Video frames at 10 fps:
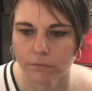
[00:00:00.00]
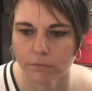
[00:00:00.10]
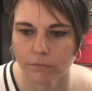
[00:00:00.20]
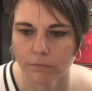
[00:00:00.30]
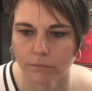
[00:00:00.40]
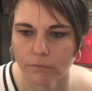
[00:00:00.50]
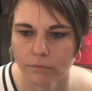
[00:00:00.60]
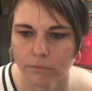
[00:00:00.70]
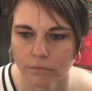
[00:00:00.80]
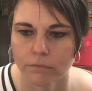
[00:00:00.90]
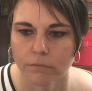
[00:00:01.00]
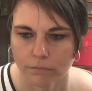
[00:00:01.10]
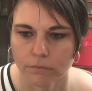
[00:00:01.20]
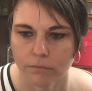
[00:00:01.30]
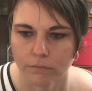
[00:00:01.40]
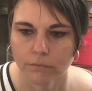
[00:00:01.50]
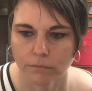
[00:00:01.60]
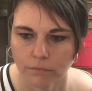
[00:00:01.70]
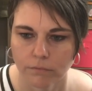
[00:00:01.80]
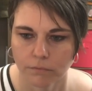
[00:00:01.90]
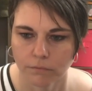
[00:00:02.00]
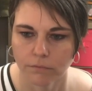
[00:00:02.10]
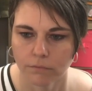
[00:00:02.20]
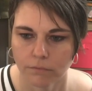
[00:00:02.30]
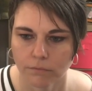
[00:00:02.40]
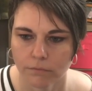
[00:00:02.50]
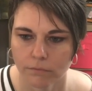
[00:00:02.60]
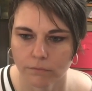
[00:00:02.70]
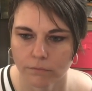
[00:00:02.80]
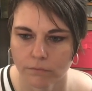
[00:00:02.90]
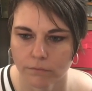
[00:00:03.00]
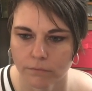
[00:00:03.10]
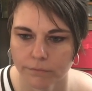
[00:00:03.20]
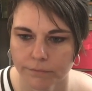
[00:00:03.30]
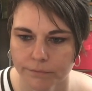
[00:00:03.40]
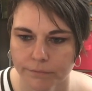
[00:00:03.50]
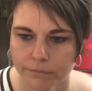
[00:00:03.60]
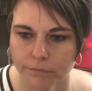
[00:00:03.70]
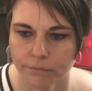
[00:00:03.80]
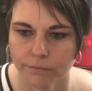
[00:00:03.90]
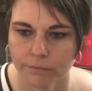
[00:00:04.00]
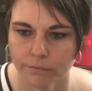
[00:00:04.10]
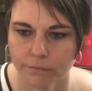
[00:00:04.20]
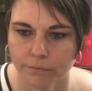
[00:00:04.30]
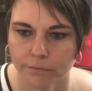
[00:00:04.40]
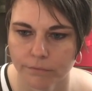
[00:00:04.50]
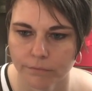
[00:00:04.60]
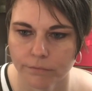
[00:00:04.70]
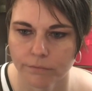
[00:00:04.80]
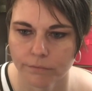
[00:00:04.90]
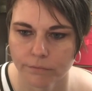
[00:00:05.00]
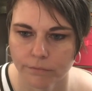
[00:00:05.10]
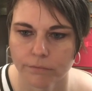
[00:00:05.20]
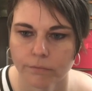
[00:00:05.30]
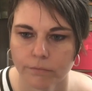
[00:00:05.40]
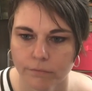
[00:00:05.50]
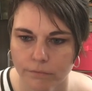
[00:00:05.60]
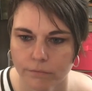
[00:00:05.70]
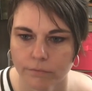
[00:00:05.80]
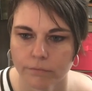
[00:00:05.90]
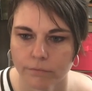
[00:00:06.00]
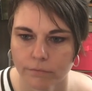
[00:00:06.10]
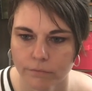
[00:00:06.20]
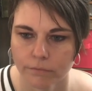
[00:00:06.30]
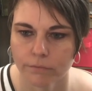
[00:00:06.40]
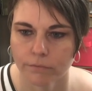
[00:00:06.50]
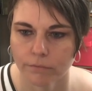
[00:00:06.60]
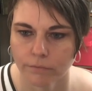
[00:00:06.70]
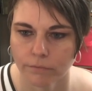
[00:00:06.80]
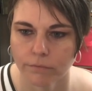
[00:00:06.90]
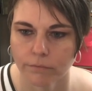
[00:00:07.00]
The person shown says nothing.